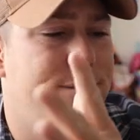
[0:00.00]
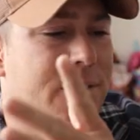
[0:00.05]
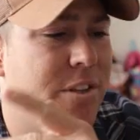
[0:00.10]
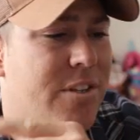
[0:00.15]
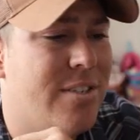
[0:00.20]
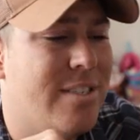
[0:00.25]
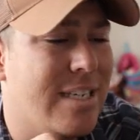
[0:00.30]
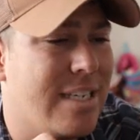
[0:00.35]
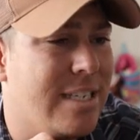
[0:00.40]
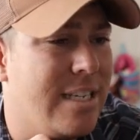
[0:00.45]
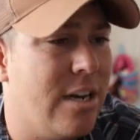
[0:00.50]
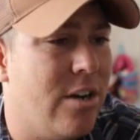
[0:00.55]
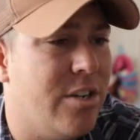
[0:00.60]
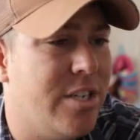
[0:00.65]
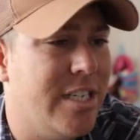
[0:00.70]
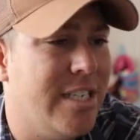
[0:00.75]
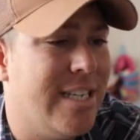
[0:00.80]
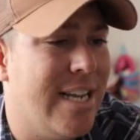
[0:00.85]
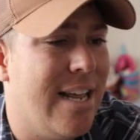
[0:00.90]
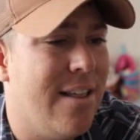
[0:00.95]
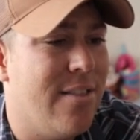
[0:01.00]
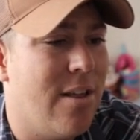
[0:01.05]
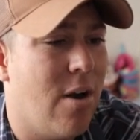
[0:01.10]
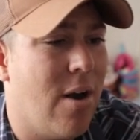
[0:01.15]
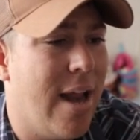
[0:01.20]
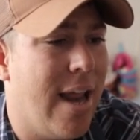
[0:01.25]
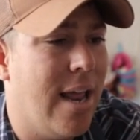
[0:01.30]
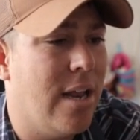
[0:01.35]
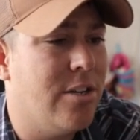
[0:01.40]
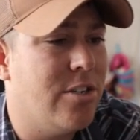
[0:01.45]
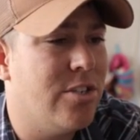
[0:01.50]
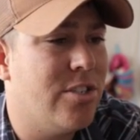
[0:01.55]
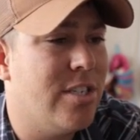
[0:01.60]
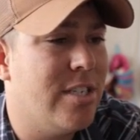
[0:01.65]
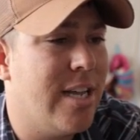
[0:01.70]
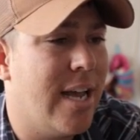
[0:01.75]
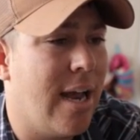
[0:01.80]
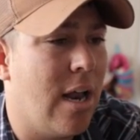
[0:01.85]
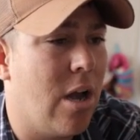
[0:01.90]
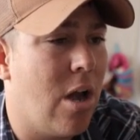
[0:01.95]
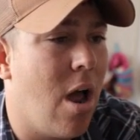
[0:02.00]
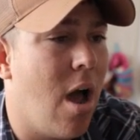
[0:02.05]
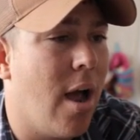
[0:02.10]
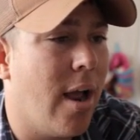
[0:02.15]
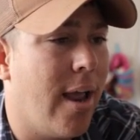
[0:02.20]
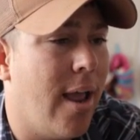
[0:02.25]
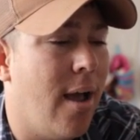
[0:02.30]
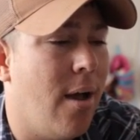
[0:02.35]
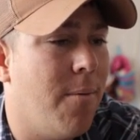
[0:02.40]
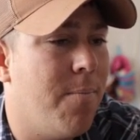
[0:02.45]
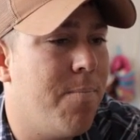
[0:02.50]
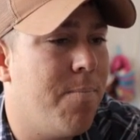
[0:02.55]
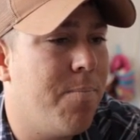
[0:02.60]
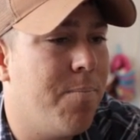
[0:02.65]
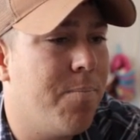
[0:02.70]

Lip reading: 6 energies in their hand just to take a knockout.